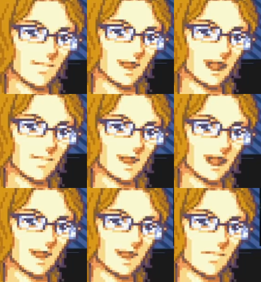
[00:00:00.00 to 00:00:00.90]
that mean I
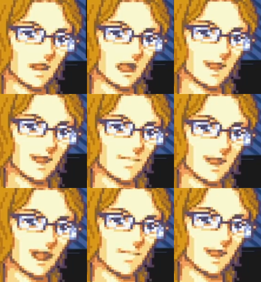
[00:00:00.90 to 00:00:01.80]
do less
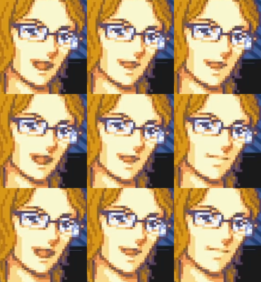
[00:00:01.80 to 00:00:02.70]
damage to enemies
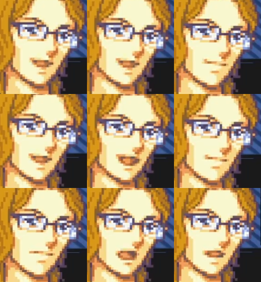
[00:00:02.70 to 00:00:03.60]
because my flame's
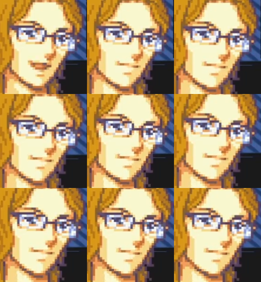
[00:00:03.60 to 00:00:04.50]
weaker?
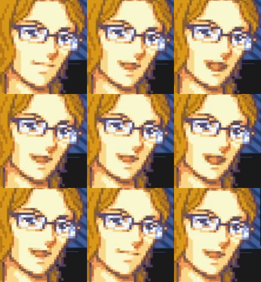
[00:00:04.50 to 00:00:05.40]
But no, it
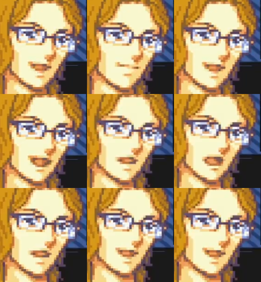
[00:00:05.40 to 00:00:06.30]
looks like it's the
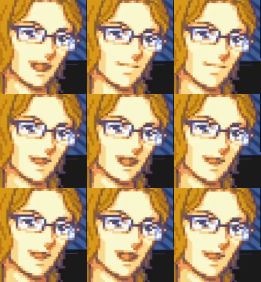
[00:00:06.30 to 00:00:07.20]
same damage
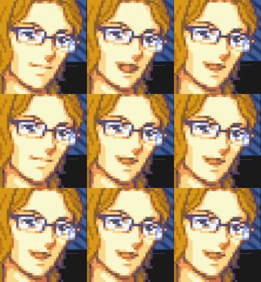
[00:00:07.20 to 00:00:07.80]
amount each time.